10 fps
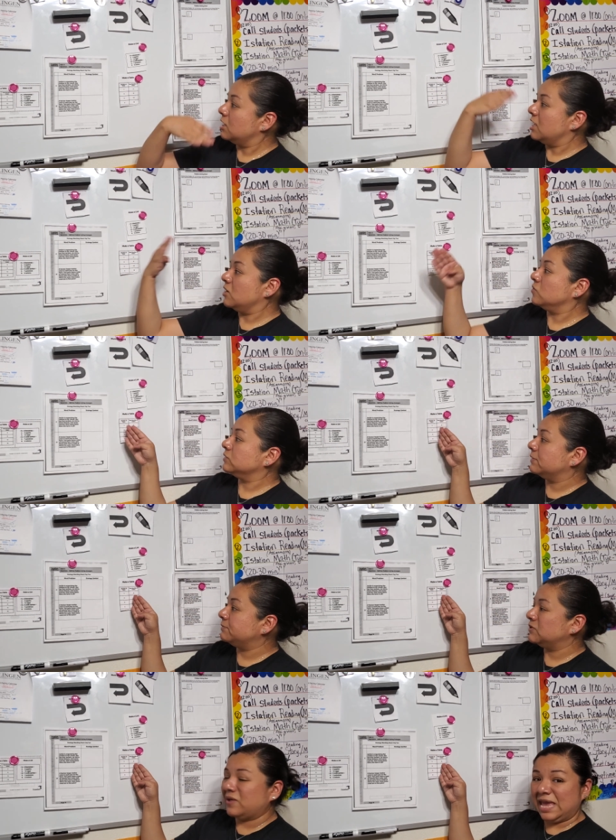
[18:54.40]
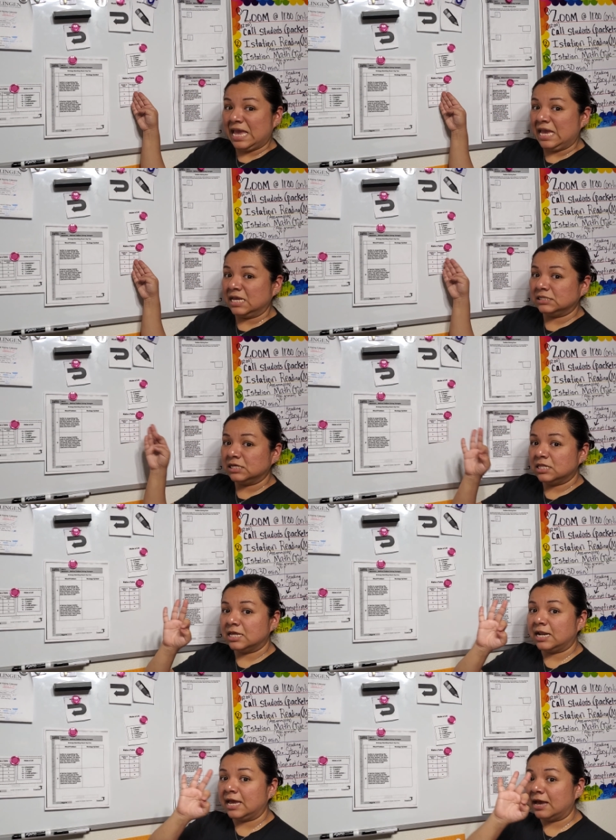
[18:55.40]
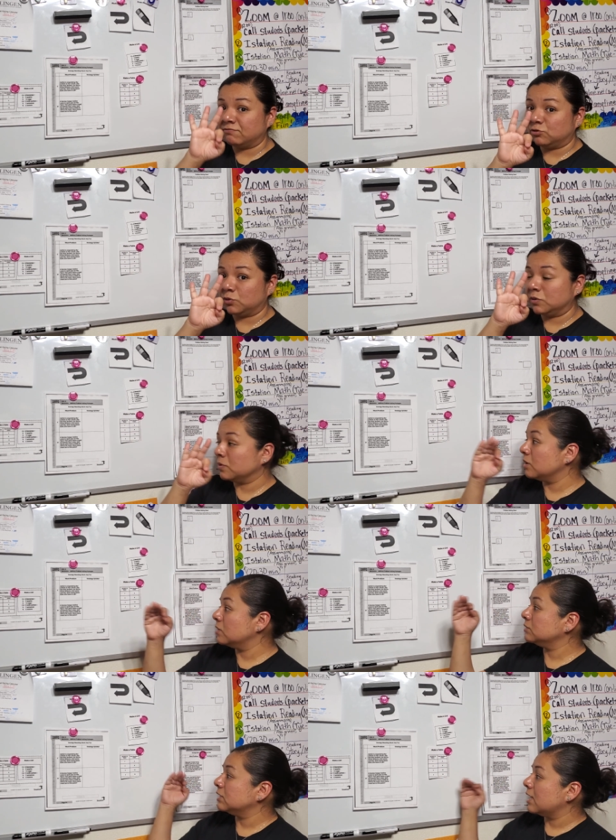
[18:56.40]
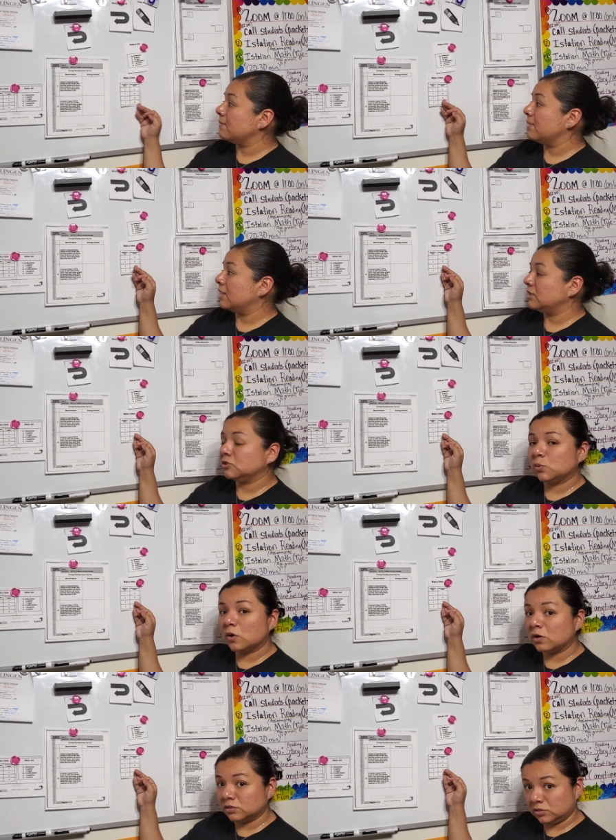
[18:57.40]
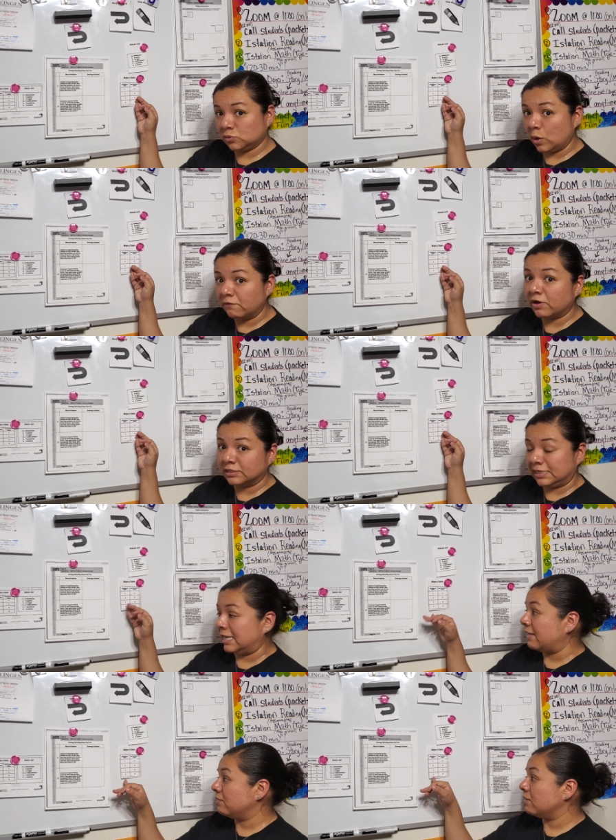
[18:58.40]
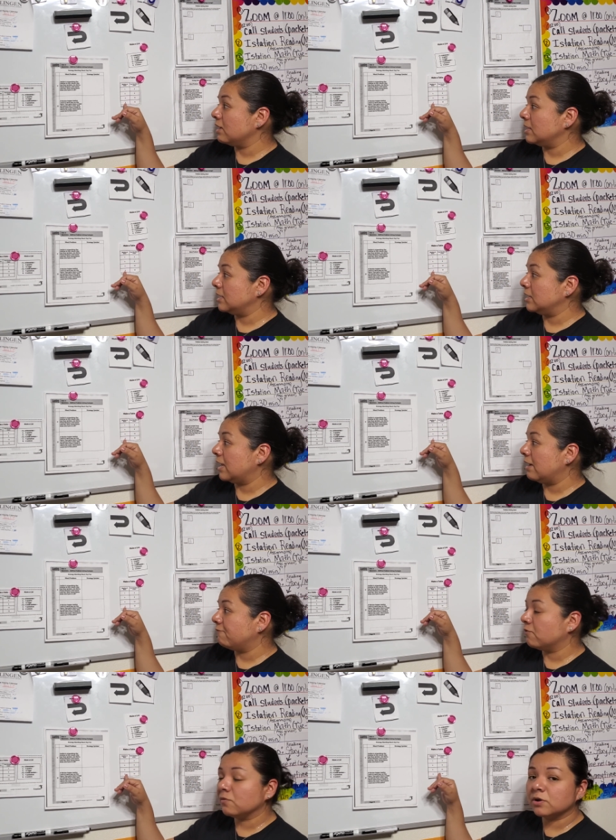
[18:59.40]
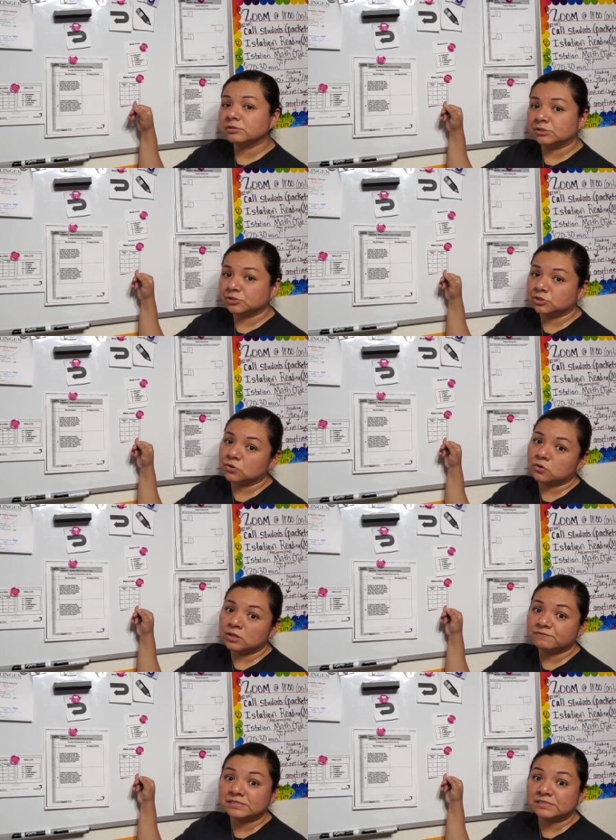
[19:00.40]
it goes up to eight. Then I have three rows. I'm adding 12, 12 altogether. And then I have four rows. There's a total of